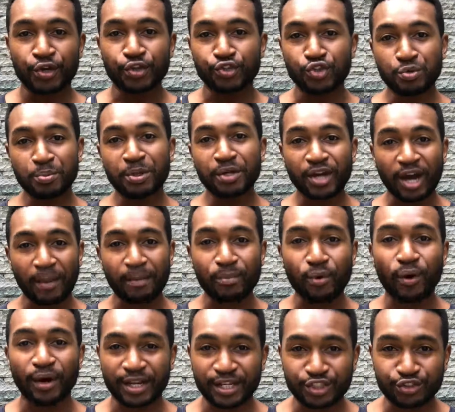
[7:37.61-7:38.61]
you become
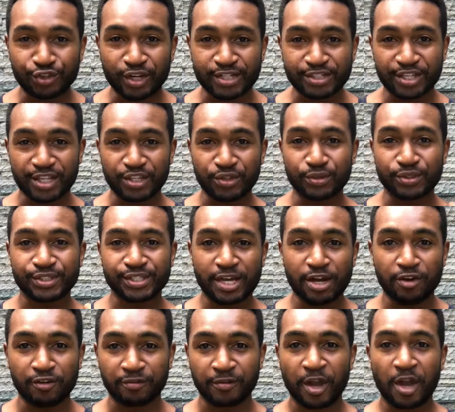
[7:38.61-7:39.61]
more interested in
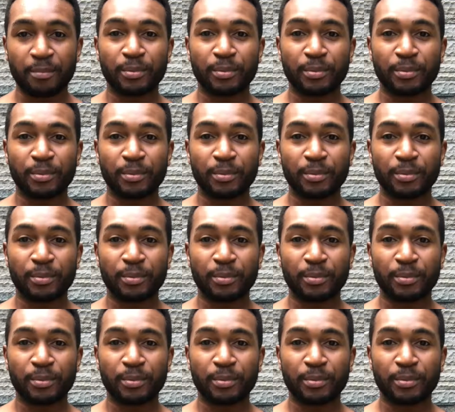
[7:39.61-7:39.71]
yourself,